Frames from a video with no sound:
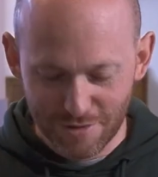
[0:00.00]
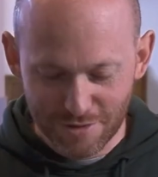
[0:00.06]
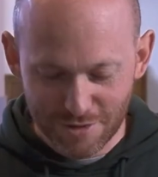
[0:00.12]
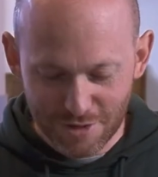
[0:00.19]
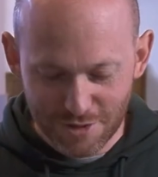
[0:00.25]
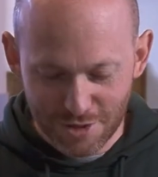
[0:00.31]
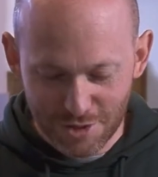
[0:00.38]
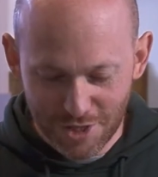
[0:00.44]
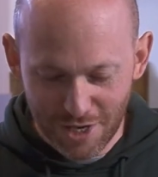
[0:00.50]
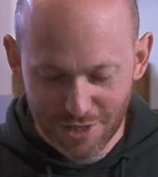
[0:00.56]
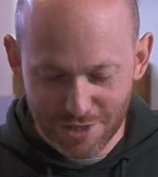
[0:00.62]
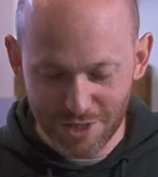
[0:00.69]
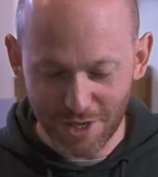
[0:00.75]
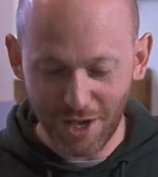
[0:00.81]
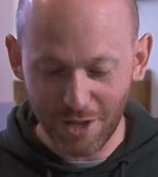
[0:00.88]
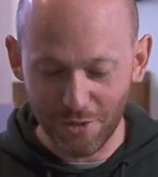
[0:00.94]
to
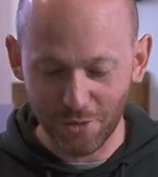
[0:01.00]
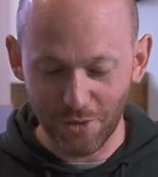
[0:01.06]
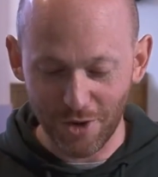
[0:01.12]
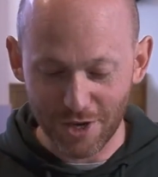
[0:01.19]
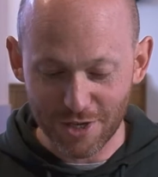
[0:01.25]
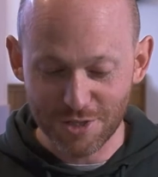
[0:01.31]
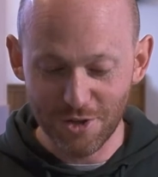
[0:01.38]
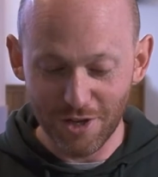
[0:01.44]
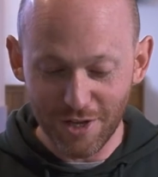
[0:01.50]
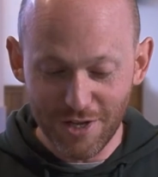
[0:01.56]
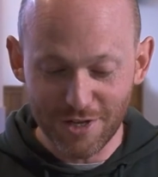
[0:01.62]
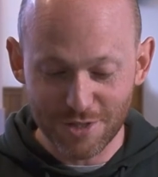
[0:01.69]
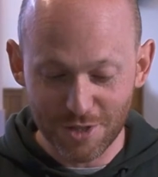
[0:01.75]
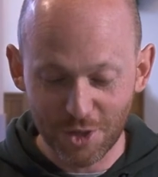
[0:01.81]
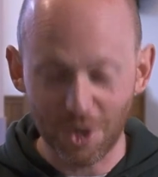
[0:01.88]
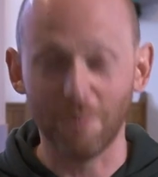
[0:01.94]
suggest otherwise, not
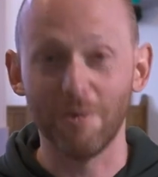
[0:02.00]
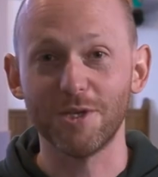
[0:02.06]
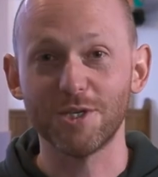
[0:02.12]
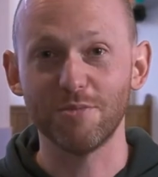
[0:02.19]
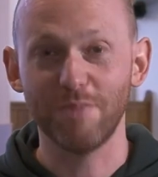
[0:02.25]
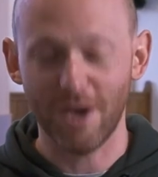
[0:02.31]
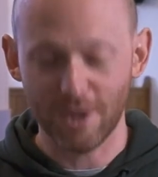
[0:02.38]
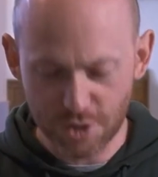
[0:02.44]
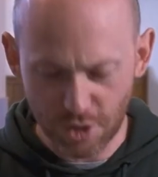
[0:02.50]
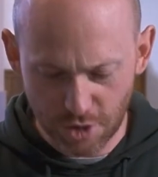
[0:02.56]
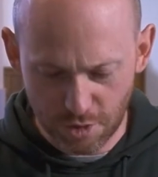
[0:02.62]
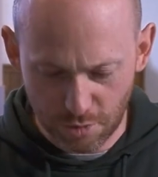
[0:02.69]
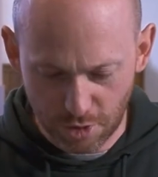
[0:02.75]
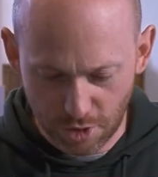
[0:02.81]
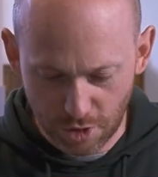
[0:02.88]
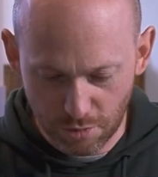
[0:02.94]
least the comments about
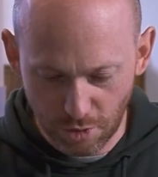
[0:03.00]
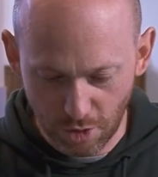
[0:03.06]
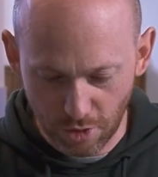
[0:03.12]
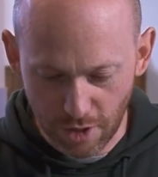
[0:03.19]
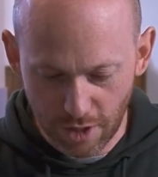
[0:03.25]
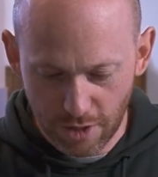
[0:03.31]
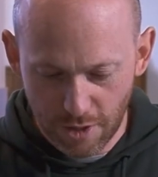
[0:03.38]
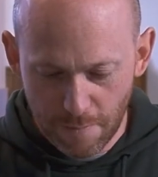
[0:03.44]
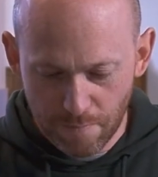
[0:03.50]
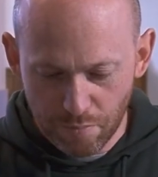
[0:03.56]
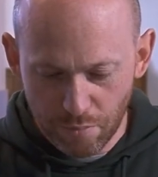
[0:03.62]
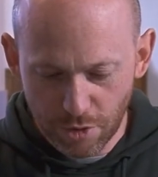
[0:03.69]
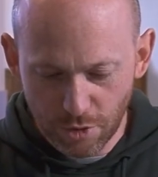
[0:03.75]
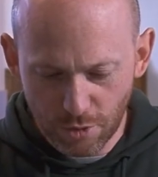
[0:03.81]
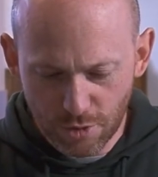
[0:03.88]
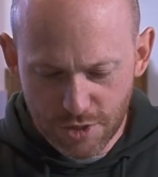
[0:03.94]
Sodom and Gomorrah,
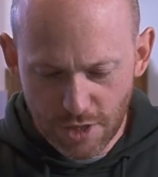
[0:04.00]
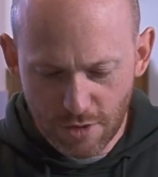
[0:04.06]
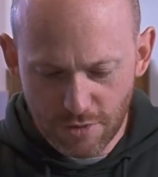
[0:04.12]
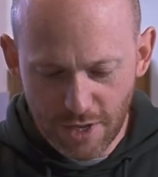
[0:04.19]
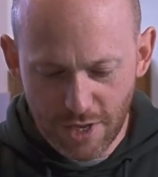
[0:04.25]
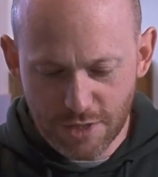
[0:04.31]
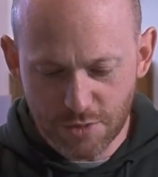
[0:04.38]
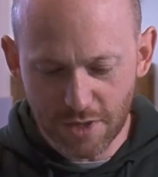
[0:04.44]
but also this.